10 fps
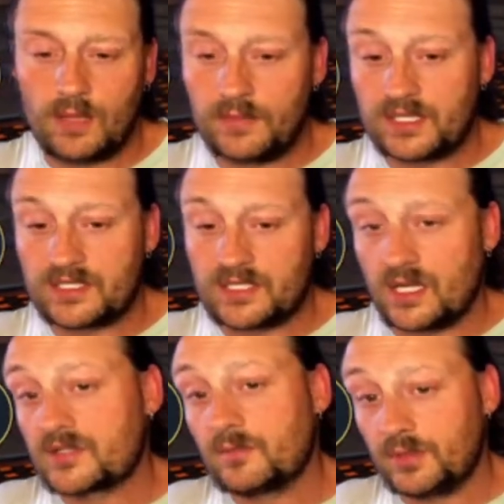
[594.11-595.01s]
Because she
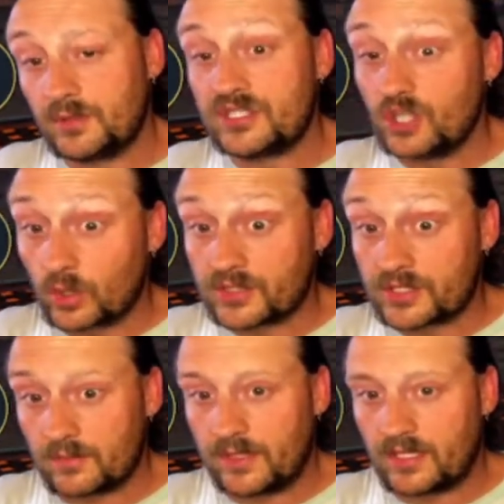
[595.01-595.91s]
also boosts your
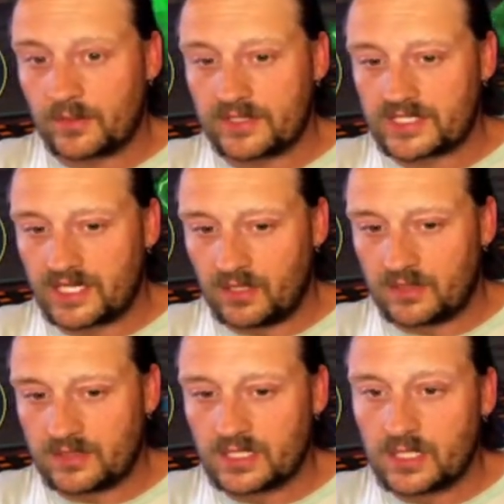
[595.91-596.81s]
turn meter, which is
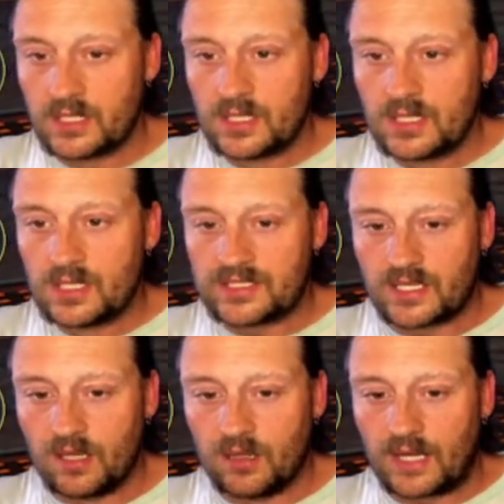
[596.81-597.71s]
huge.
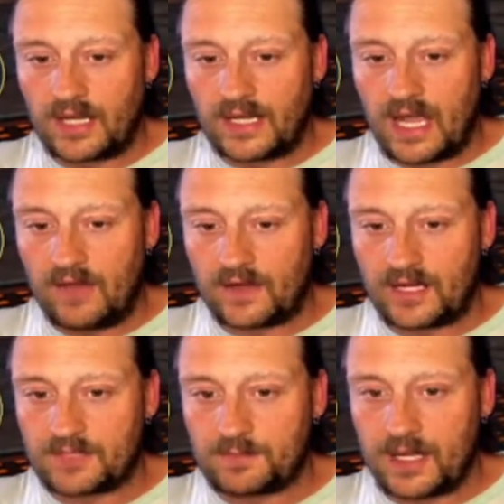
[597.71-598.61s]
So right now, Fire
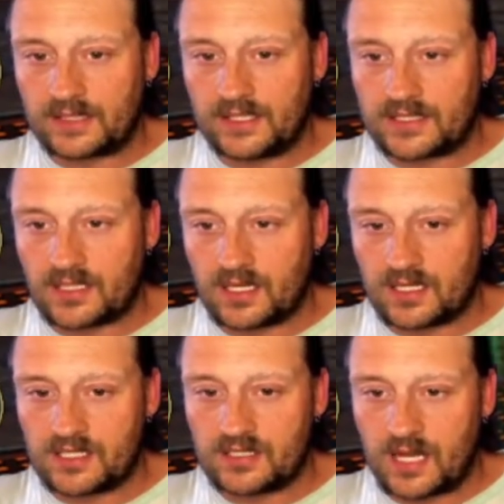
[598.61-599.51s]
Knight's about to get a turn.
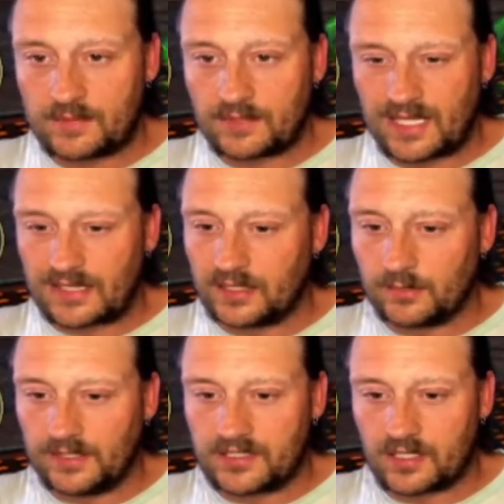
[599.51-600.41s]
She got a little
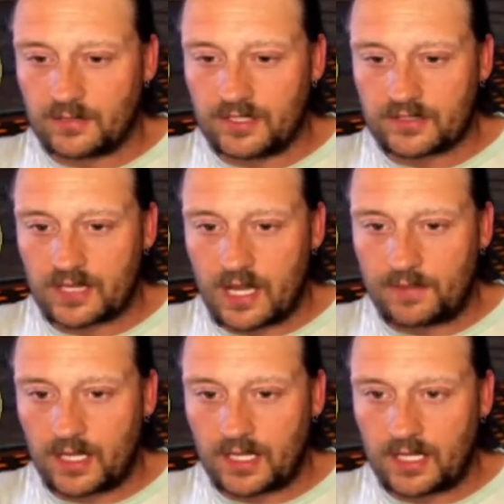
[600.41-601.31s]
bit of turn meter drop
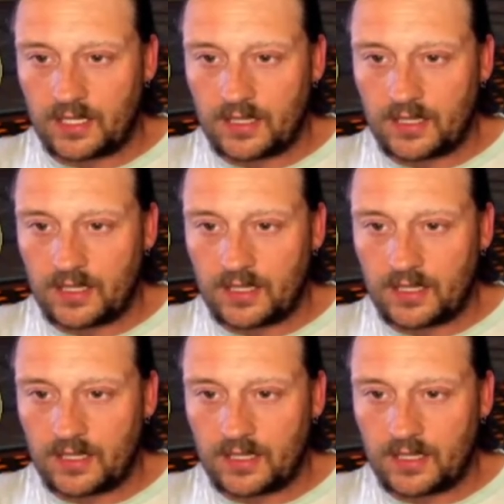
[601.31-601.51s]
on it.